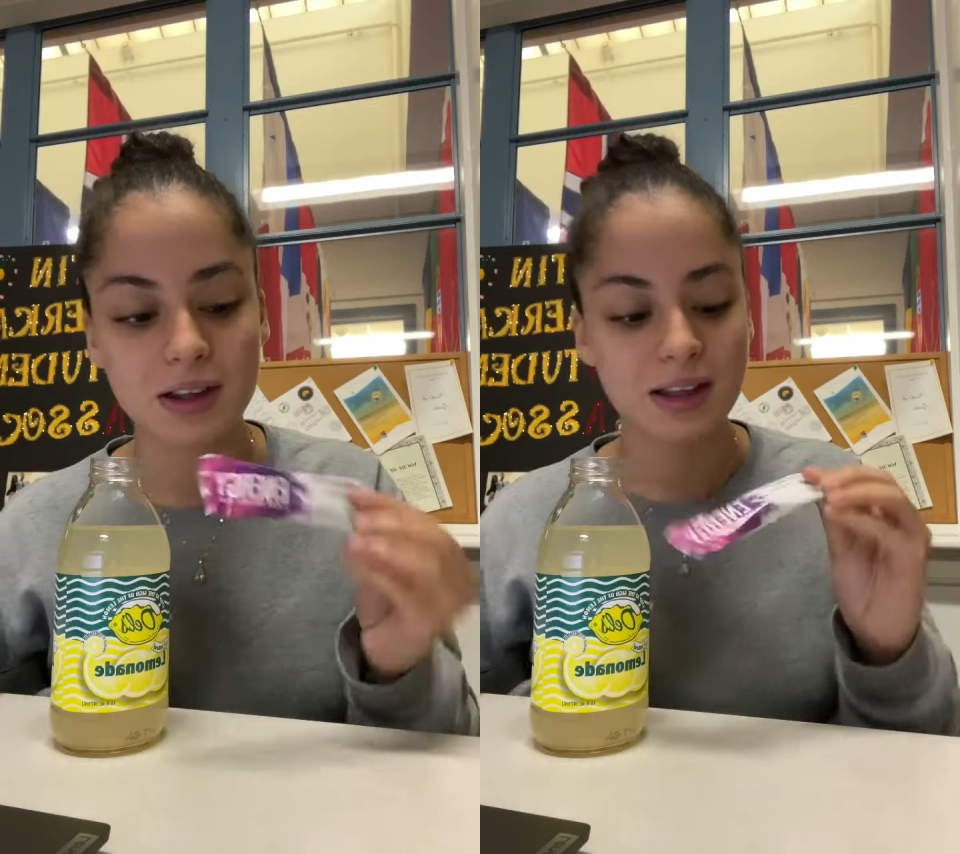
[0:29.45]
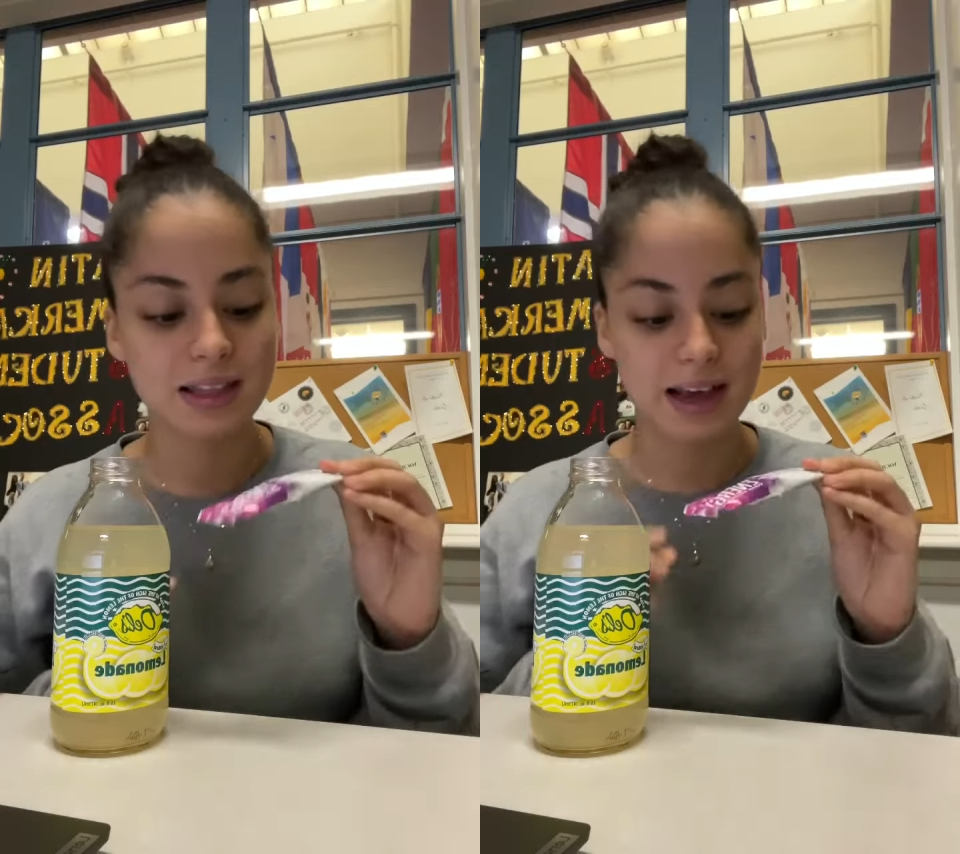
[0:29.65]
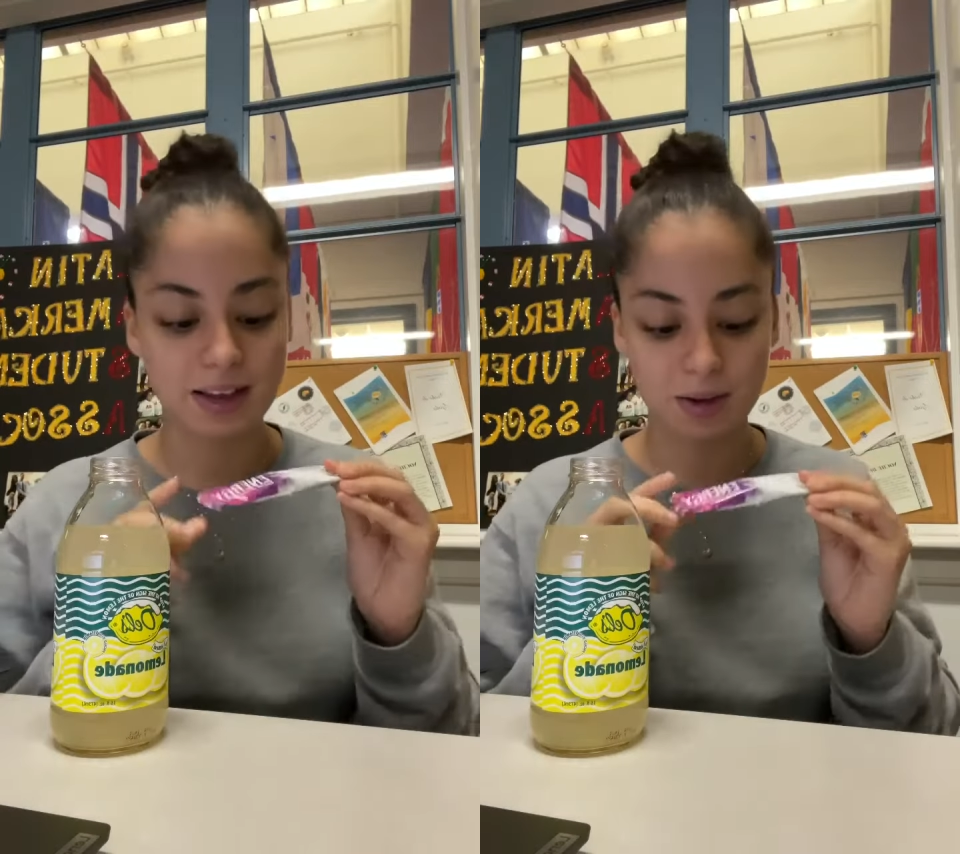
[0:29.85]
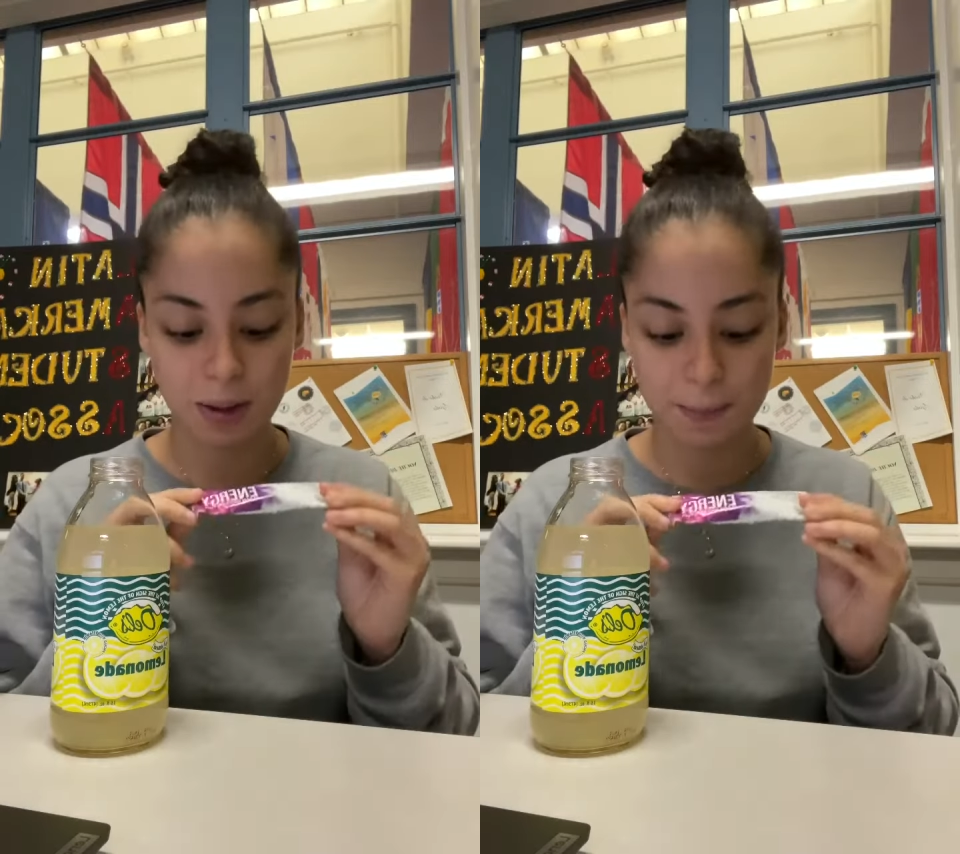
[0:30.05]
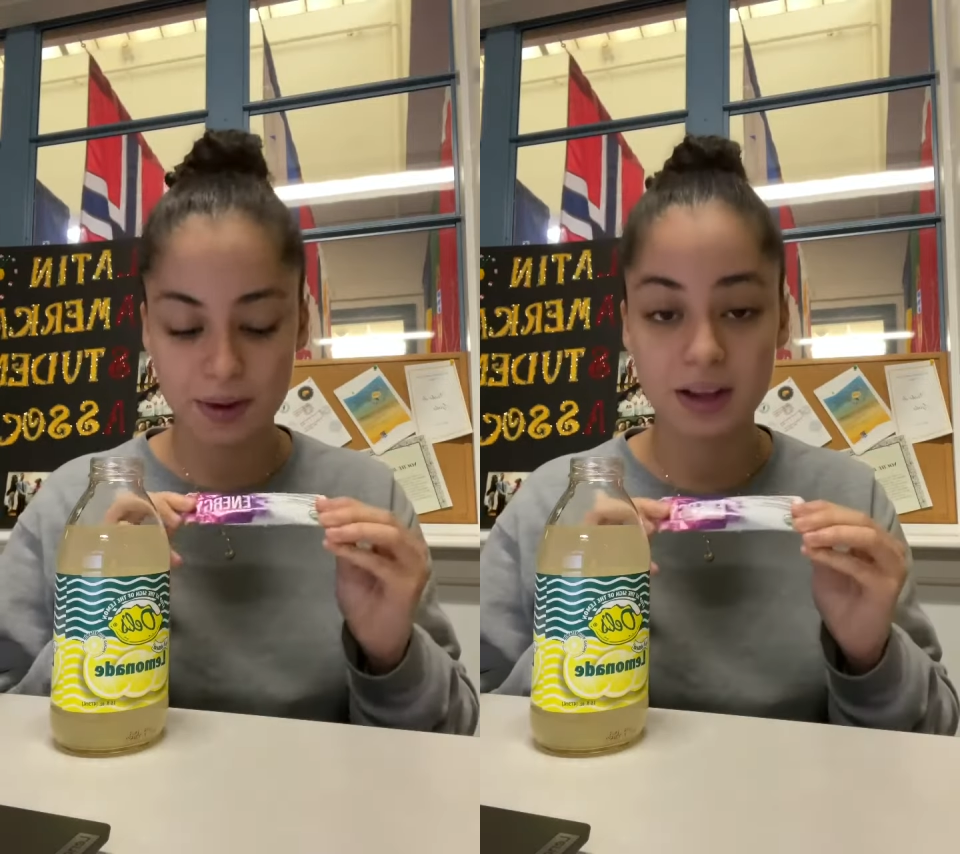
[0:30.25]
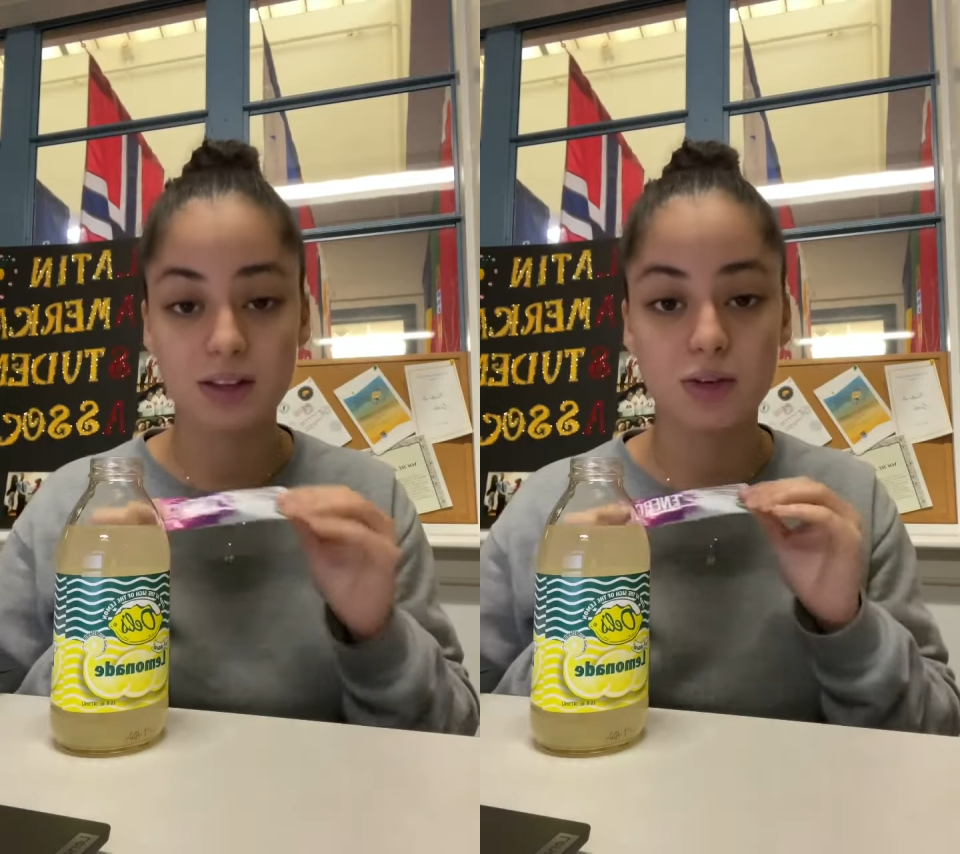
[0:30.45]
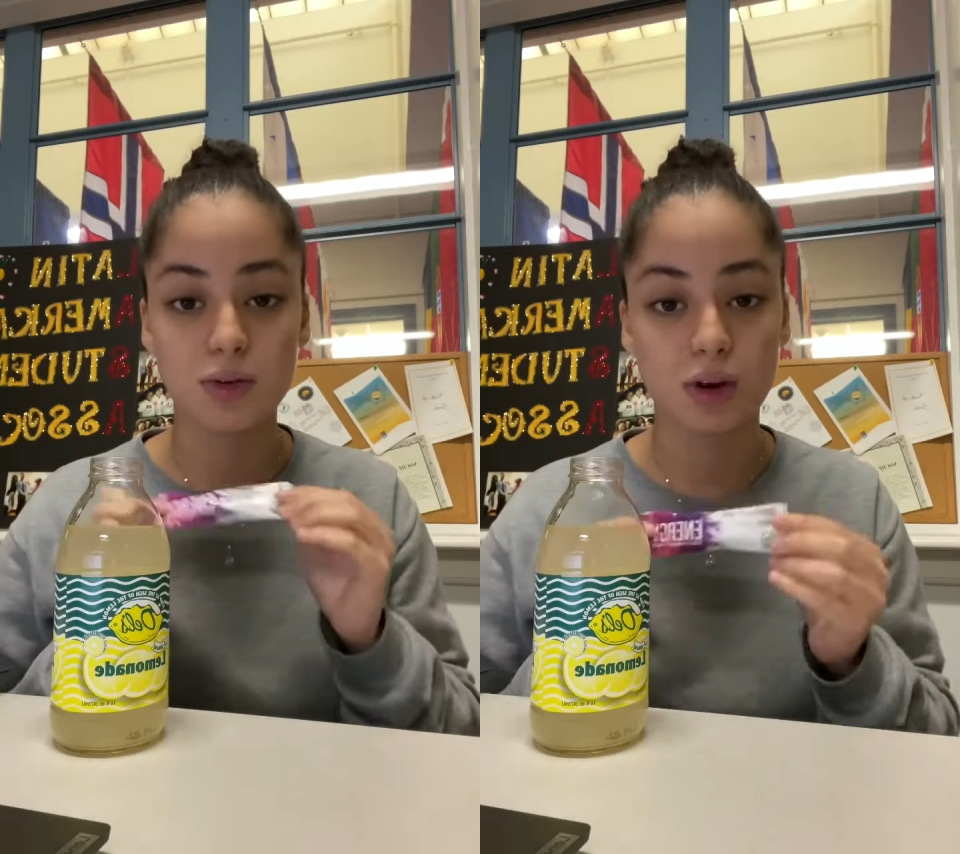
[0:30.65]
that you can put into your